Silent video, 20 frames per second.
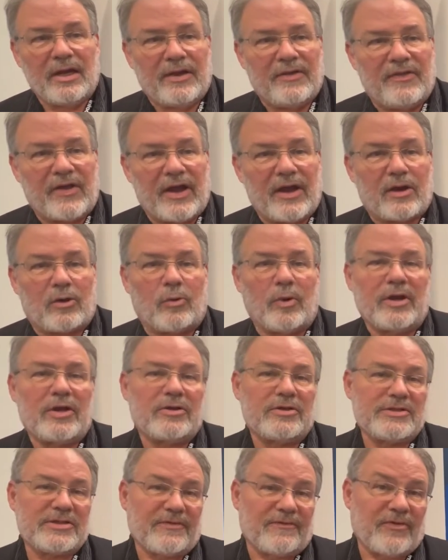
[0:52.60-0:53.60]
They are
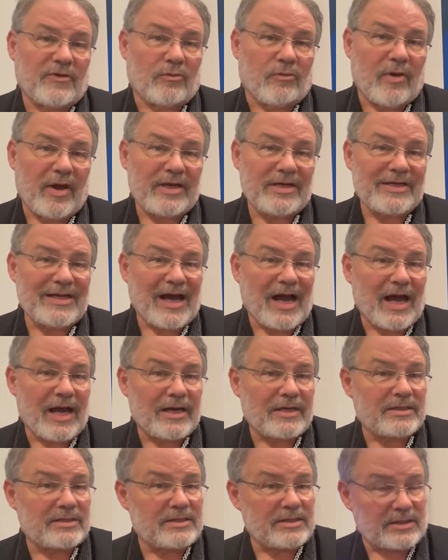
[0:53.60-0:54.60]
winners of the Red Dot
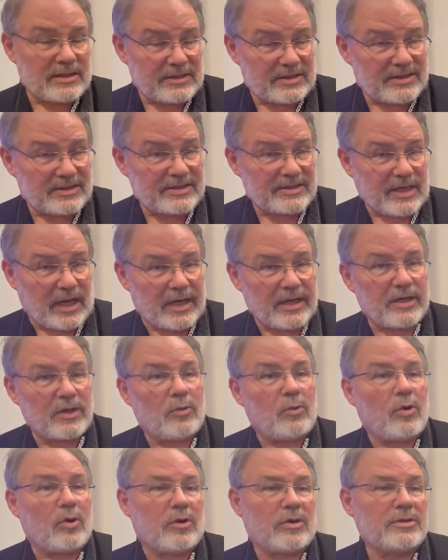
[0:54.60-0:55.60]
uh, Design
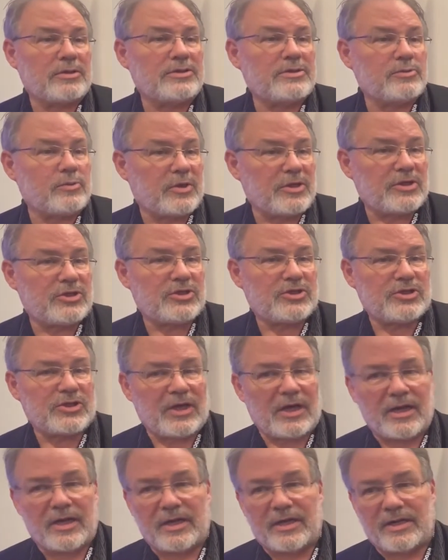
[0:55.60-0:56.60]
Awards, which
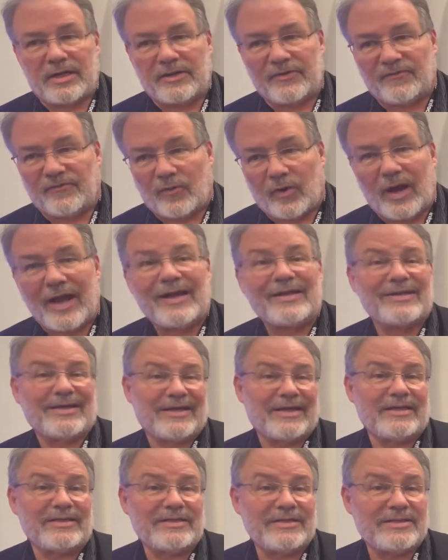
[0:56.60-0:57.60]
uh, for
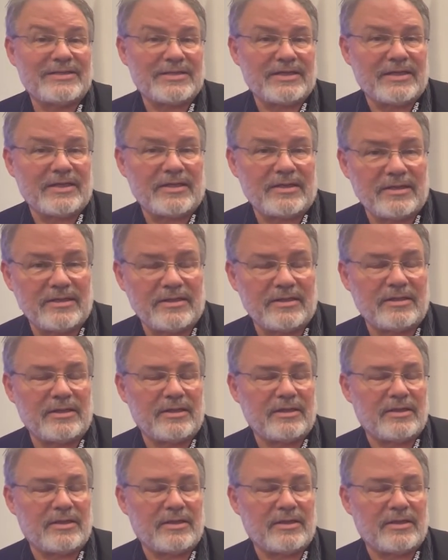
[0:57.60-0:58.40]
elegance in